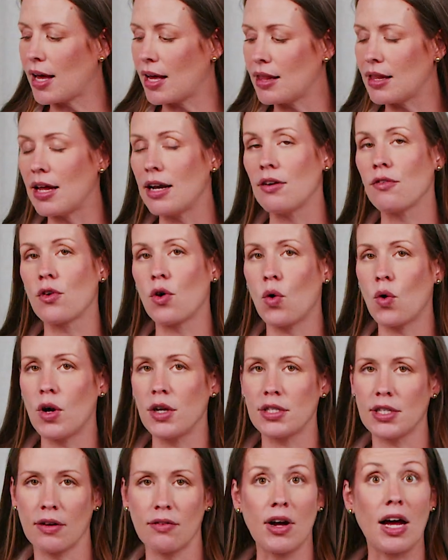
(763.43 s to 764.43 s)
And then of
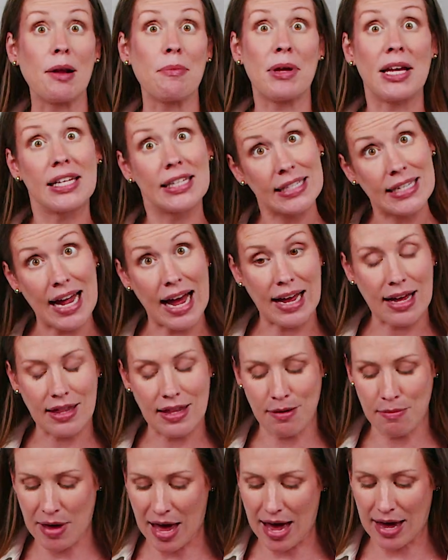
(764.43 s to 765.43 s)
course, I've got a big stack of
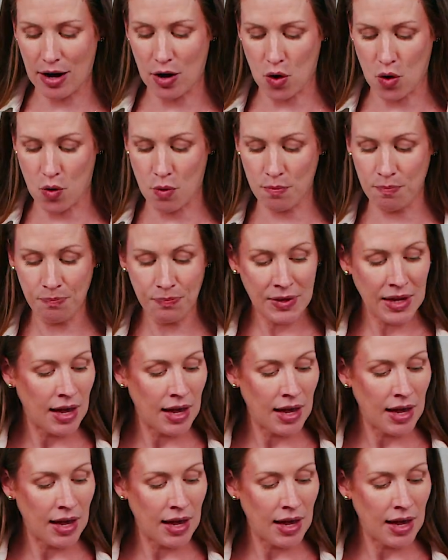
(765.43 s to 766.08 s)
them at home.